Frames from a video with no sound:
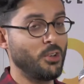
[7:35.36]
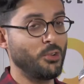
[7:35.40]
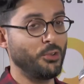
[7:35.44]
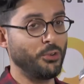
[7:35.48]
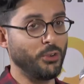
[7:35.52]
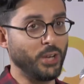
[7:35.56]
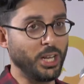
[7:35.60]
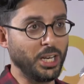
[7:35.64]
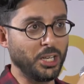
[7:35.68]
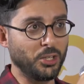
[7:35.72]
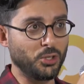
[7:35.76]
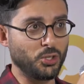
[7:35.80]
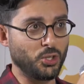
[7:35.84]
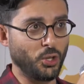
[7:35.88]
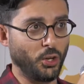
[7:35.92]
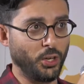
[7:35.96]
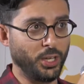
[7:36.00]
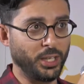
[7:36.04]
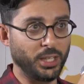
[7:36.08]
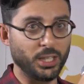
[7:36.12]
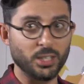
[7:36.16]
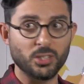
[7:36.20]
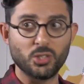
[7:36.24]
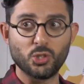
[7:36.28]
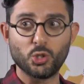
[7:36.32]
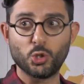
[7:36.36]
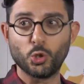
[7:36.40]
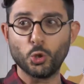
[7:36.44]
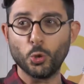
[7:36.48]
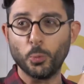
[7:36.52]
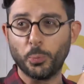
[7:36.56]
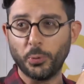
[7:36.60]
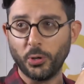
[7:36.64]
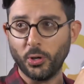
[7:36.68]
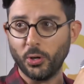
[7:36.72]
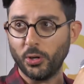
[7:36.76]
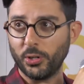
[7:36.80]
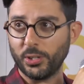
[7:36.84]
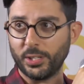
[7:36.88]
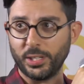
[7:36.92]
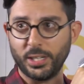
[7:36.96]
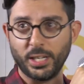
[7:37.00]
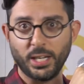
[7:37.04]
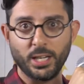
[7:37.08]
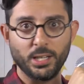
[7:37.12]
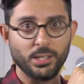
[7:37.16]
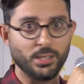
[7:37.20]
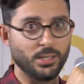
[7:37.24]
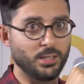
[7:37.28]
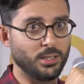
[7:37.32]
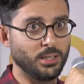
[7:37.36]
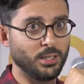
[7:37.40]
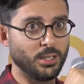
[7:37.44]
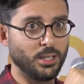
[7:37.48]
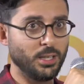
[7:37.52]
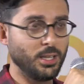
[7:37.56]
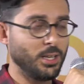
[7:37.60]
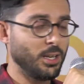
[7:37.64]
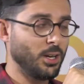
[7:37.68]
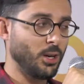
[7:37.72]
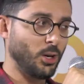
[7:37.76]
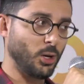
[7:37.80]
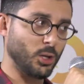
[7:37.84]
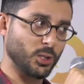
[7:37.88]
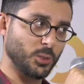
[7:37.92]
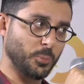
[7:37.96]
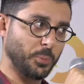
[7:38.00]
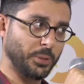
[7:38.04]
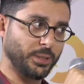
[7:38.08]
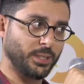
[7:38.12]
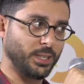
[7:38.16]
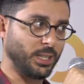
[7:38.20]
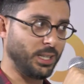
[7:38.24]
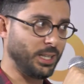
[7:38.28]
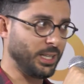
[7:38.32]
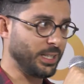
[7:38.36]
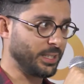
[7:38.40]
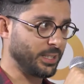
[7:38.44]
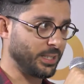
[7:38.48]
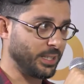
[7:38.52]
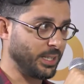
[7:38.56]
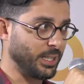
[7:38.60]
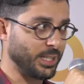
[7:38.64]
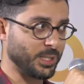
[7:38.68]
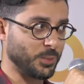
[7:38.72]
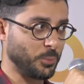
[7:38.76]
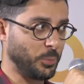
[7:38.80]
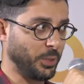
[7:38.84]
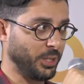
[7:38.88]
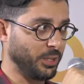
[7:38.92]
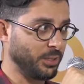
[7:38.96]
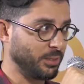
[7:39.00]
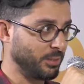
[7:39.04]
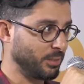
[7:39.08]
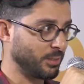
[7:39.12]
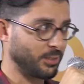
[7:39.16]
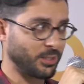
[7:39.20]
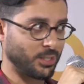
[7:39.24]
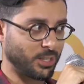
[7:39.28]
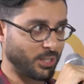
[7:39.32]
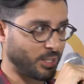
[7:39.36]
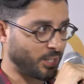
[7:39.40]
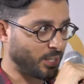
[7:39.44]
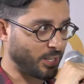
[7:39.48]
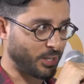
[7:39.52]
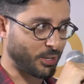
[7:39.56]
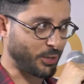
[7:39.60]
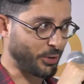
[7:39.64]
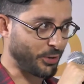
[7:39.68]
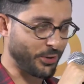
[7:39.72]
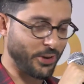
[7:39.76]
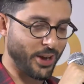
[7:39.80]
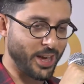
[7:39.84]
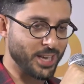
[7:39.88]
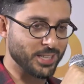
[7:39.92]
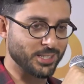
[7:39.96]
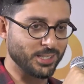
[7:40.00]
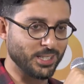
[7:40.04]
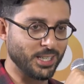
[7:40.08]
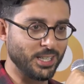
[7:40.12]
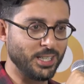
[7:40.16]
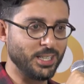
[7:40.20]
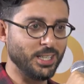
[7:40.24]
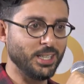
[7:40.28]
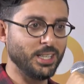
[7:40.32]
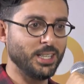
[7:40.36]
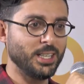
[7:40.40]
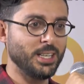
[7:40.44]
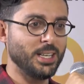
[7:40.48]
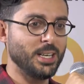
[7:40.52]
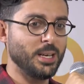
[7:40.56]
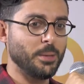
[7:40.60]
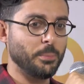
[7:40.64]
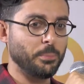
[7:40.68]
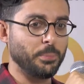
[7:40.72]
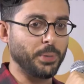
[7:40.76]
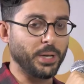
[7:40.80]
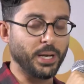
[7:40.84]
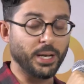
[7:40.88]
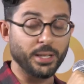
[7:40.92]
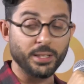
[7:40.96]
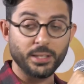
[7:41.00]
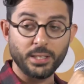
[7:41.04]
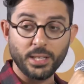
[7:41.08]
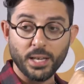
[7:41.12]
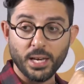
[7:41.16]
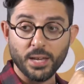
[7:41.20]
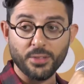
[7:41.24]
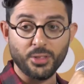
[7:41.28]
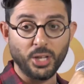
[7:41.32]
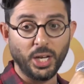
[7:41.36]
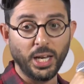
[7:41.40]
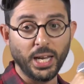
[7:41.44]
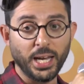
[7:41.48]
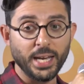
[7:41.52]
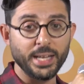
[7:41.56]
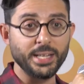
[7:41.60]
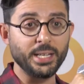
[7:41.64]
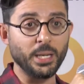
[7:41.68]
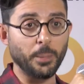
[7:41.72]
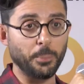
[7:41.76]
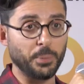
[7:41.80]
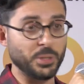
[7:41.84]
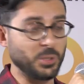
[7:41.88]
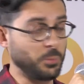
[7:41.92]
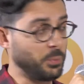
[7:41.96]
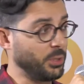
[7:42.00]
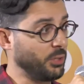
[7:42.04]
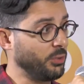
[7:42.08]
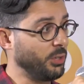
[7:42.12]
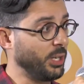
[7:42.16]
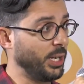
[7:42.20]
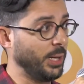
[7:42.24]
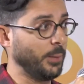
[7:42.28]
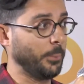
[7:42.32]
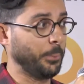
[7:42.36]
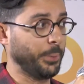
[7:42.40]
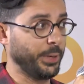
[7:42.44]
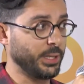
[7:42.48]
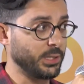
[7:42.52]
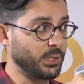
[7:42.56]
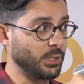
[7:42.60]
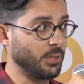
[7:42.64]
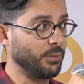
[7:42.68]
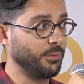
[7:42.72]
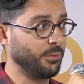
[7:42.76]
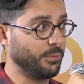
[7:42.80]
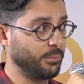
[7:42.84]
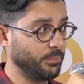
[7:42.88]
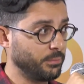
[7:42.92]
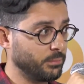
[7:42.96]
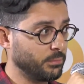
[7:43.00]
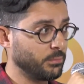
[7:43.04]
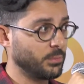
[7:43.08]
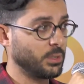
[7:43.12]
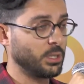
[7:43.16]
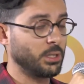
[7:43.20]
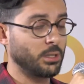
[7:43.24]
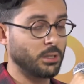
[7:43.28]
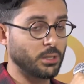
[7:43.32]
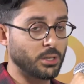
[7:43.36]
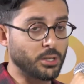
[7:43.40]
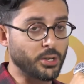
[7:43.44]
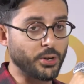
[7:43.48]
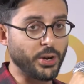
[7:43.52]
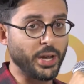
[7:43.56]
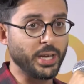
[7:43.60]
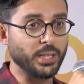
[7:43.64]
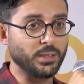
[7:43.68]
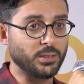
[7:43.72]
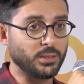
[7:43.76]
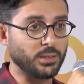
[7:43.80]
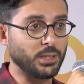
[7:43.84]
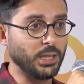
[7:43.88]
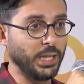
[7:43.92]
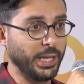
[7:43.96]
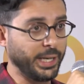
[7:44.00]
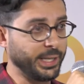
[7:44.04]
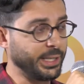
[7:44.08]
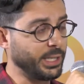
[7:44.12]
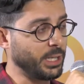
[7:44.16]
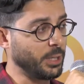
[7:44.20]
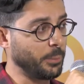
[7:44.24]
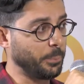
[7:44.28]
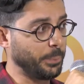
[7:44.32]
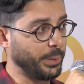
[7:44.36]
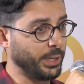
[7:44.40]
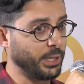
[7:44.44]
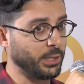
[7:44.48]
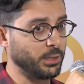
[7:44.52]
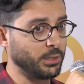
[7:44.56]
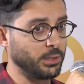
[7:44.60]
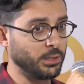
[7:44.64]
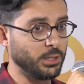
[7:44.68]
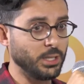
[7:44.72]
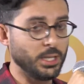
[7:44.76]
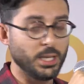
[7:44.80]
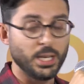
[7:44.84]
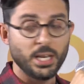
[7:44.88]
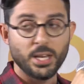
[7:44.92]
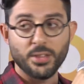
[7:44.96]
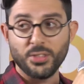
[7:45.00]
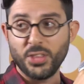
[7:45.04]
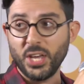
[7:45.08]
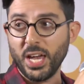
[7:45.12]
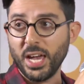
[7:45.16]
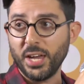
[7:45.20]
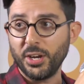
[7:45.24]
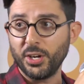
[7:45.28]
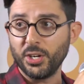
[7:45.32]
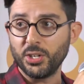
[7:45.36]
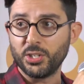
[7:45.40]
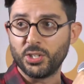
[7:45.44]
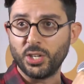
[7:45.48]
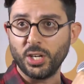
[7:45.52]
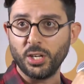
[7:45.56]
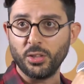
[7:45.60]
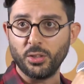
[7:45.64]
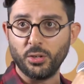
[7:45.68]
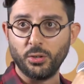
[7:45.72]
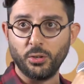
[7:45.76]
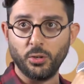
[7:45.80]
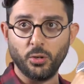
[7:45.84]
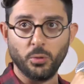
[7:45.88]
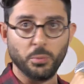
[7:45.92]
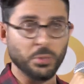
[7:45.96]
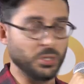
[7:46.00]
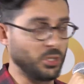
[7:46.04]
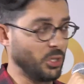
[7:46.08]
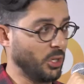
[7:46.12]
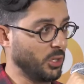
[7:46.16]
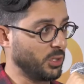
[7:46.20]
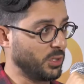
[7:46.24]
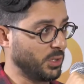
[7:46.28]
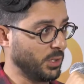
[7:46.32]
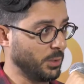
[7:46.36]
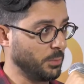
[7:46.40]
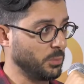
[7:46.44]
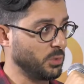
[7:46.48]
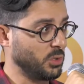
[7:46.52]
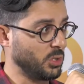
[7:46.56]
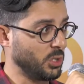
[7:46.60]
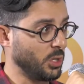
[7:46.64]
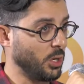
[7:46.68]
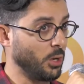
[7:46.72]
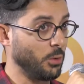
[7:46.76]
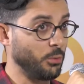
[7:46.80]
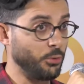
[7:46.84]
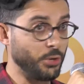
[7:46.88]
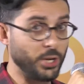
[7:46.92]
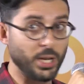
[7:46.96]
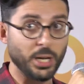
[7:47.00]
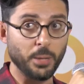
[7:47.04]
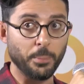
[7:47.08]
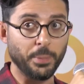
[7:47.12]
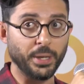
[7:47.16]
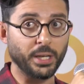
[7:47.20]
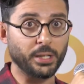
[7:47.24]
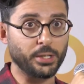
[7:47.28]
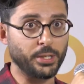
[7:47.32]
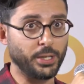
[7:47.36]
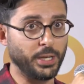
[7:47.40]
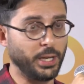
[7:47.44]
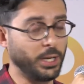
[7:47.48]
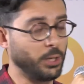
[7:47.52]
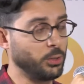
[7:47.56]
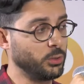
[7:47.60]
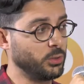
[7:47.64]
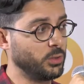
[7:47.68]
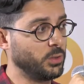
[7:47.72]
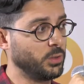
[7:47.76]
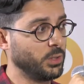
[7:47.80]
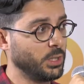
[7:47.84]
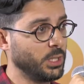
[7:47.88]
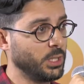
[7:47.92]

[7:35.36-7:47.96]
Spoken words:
really enjoying it. Super organized. Hospitality has been crazy. But yeah, the lineup has been really impressive. Great lineup, and the energy in the room is awesome. So really big crowd.